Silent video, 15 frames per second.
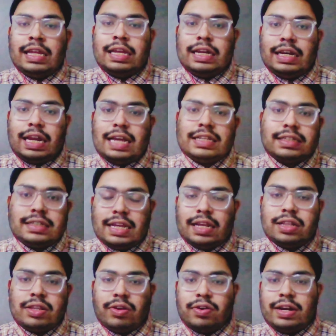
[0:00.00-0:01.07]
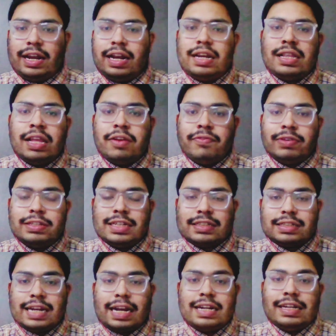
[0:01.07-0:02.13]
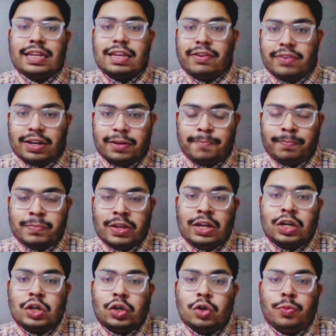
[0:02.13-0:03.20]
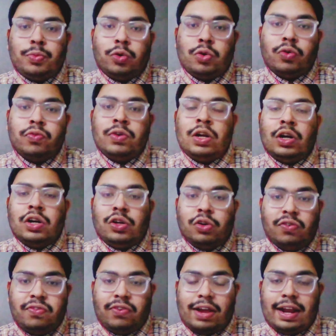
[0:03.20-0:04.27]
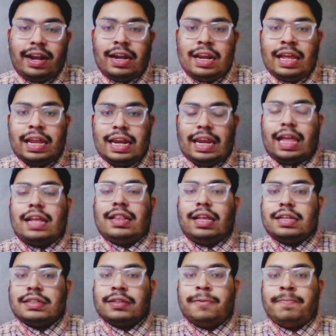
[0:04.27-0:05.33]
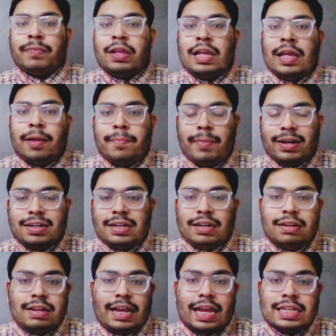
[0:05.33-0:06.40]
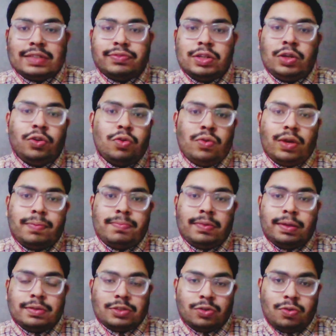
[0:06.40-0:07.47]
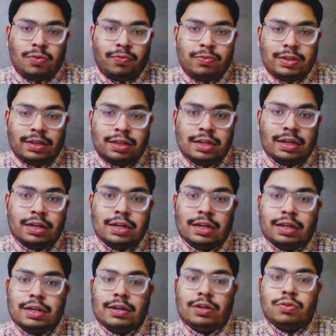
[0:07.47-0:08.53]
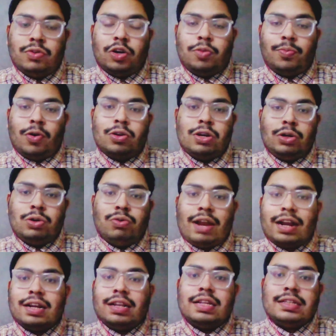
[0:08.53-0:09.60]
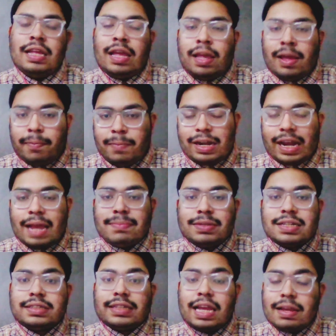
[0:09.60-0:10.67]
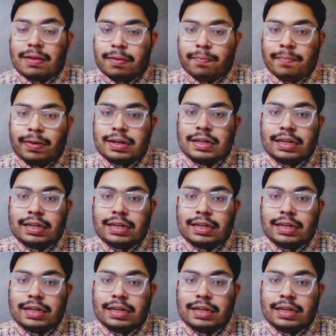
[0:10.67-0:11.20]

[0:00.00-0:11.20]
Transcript: class 10th or 8th, we just write given, to prove, to find, like this. But as we grow up, so we do not bother to write this. But I am just saying, but